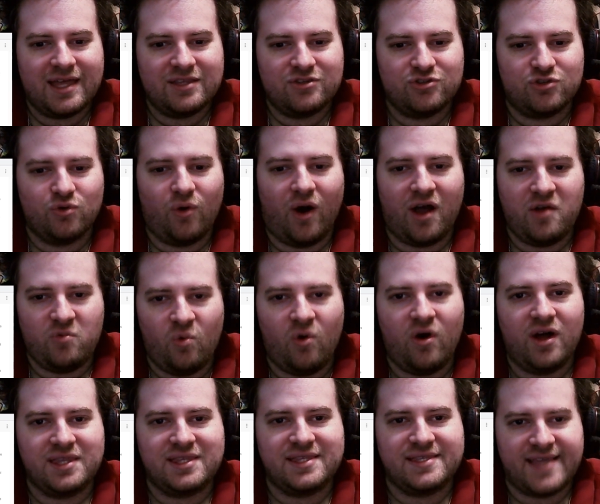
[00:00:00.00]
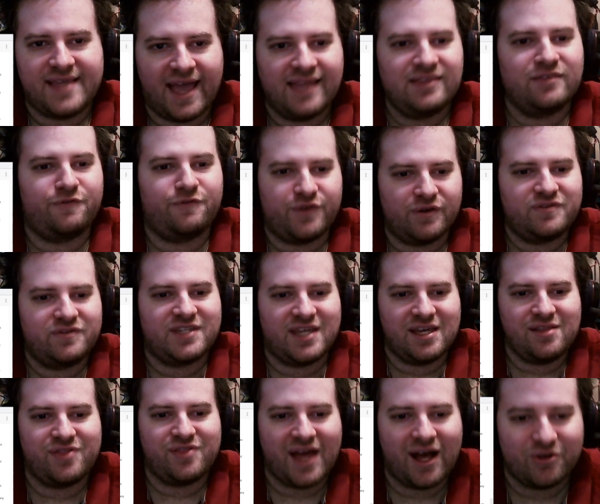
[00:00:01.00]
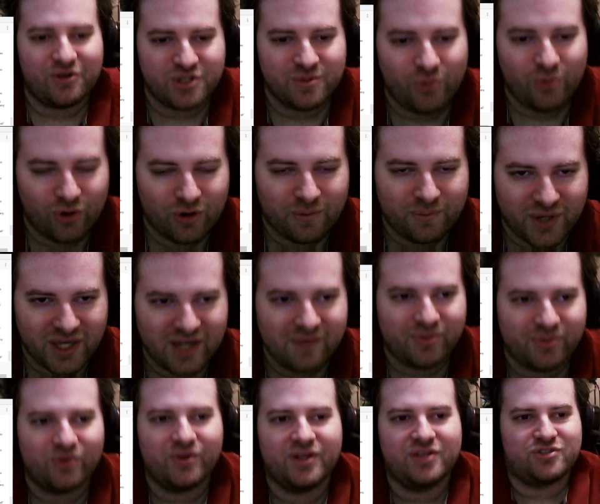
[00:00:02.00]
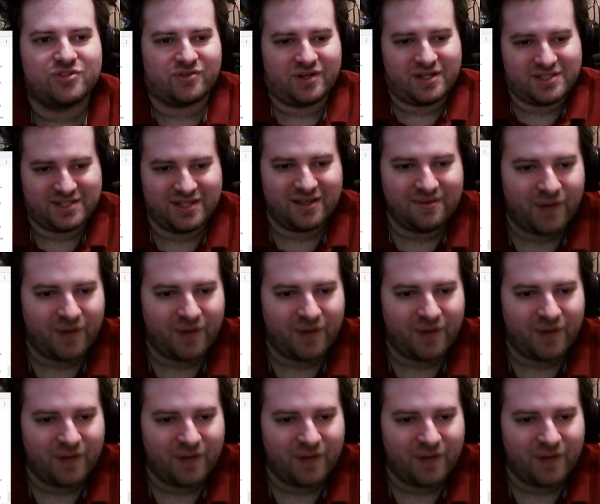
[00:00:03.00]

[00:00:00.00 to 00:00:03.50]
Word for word: do I want 10 to 15,000 more people interested